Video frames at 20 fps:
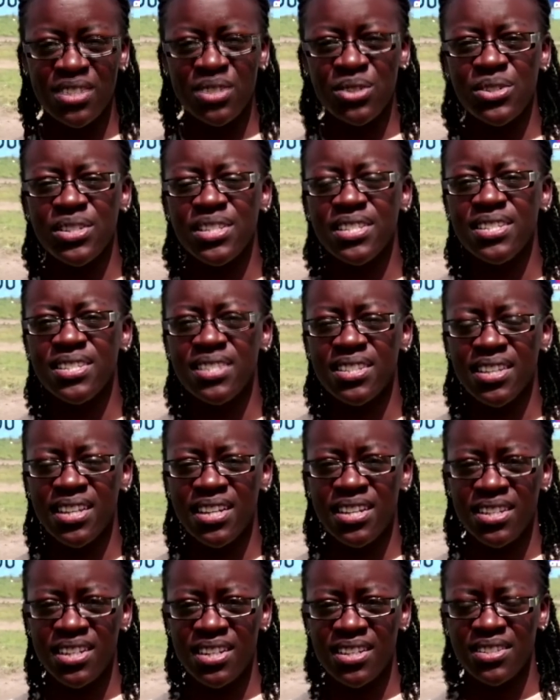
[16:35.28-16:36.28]
Donkeys in the
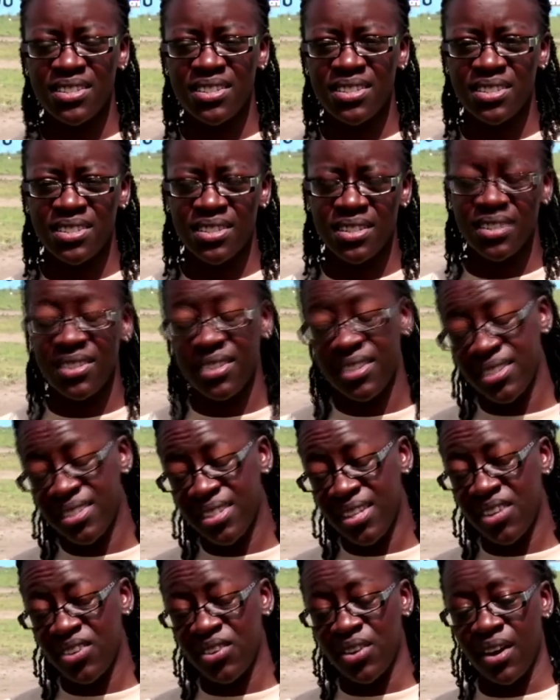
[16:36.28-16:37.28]
areas in this
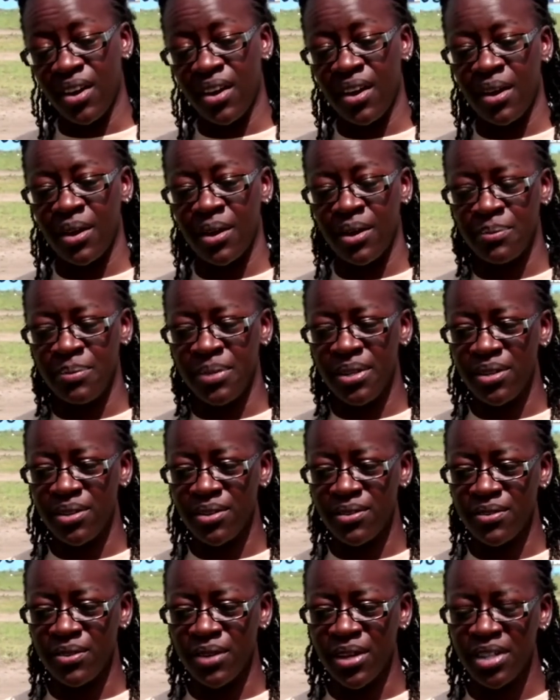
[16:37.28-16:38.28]
area are being
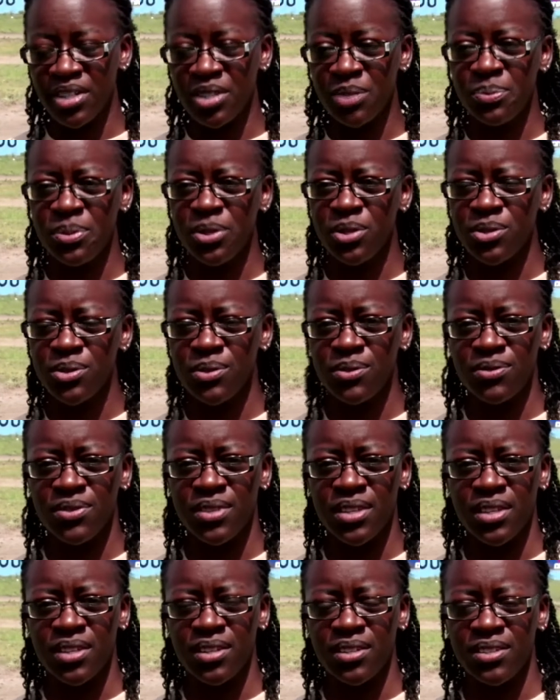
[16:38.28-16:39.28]
overworked because of
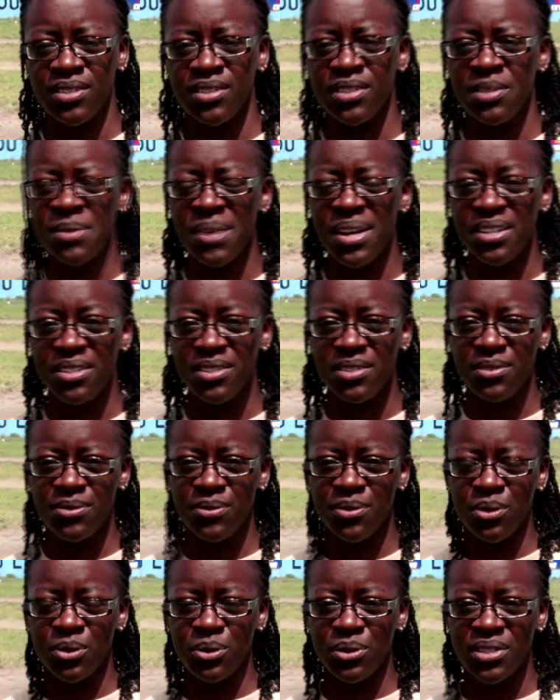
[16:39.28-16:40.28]
the demand
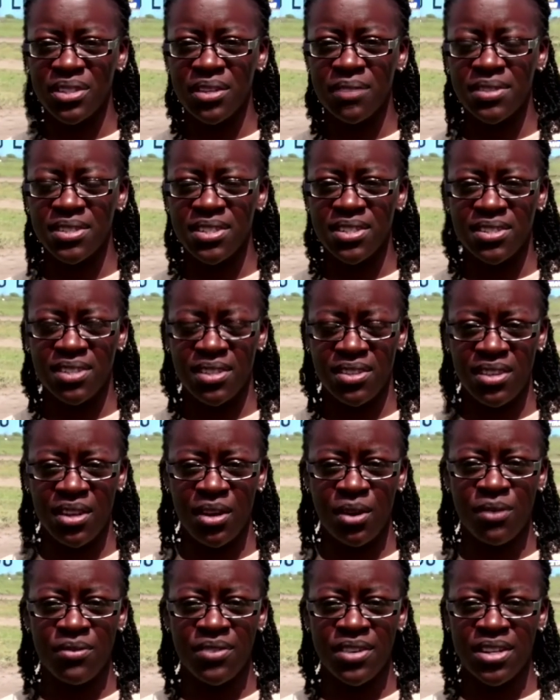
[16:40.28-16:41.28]
for services that they
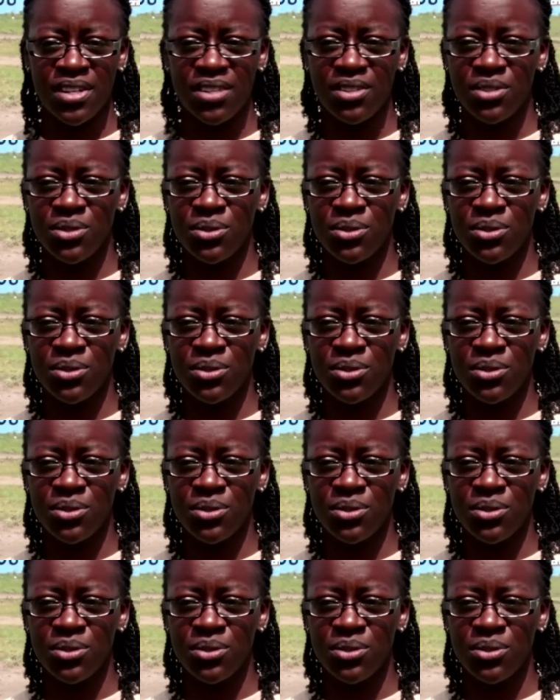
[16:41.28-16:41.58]
are offering.